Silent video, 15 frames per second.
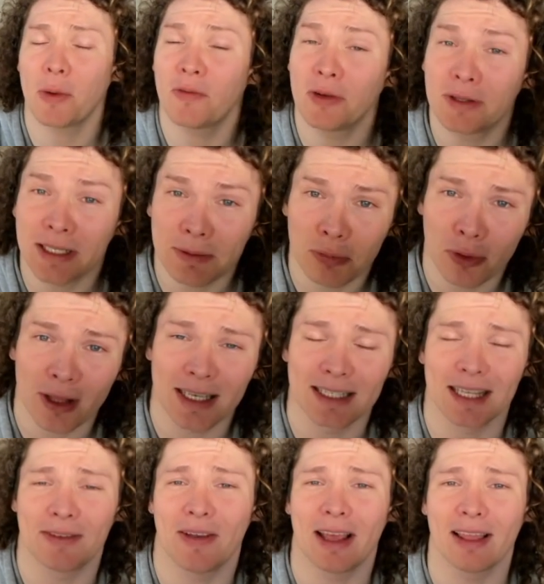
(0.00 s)
If you did, please
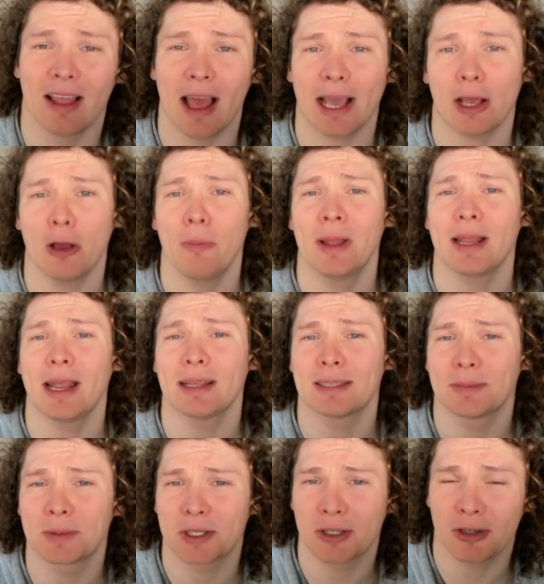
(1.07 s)
leave a like, comment, and
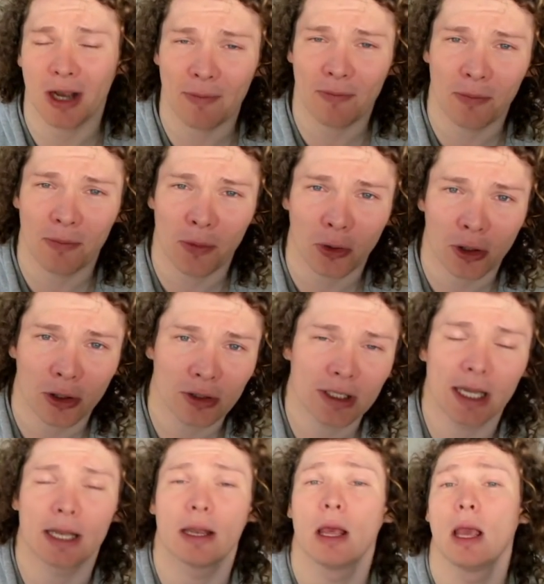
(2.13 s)
subscribe for more
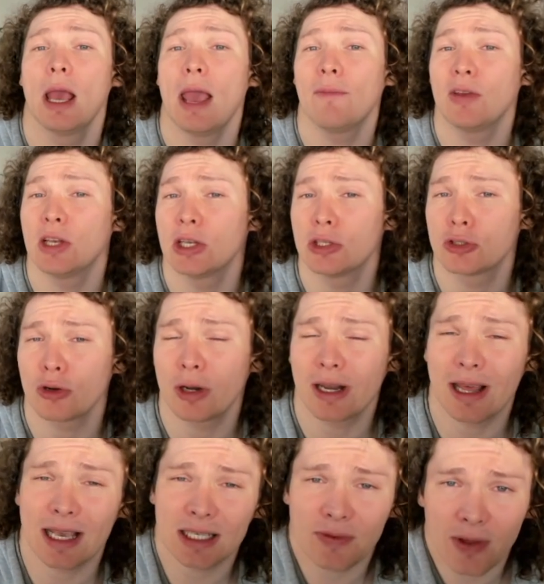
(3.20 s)
content. If you did enjoy
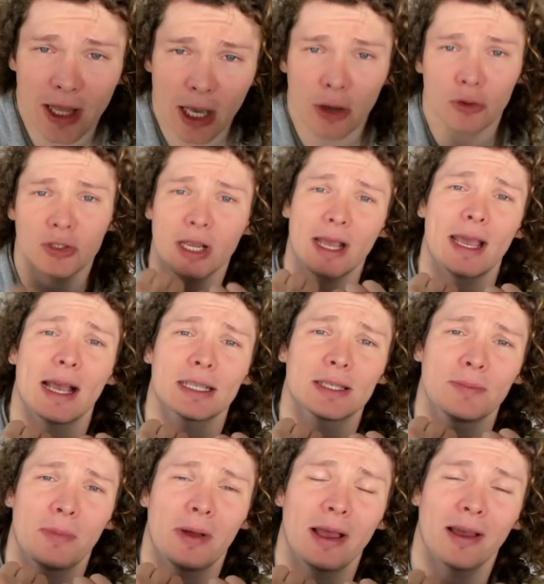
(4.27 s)
today's video, check out some
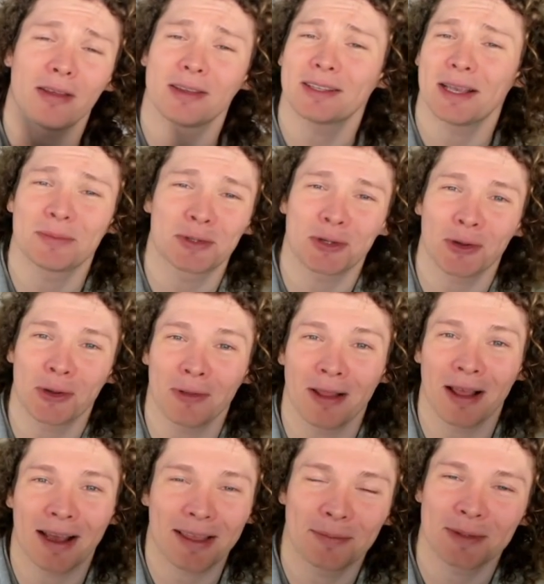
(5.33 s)
of my others. I'm sure you'll
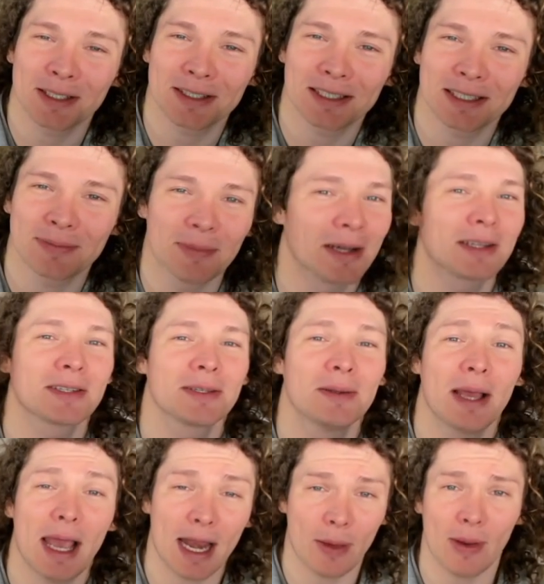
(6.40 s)
like them just as much.
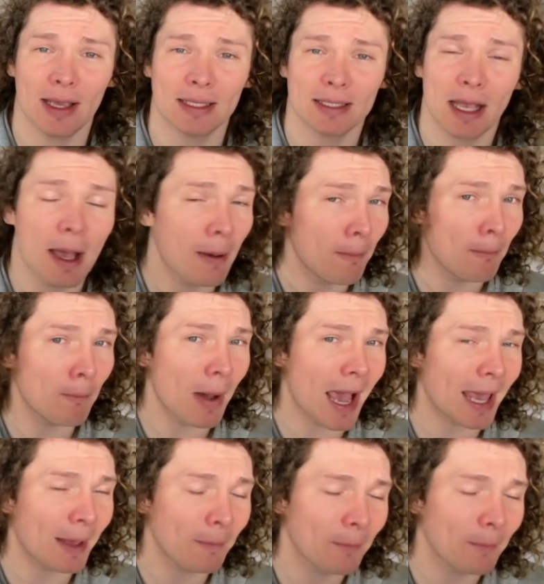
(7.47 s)
Anyways, bye!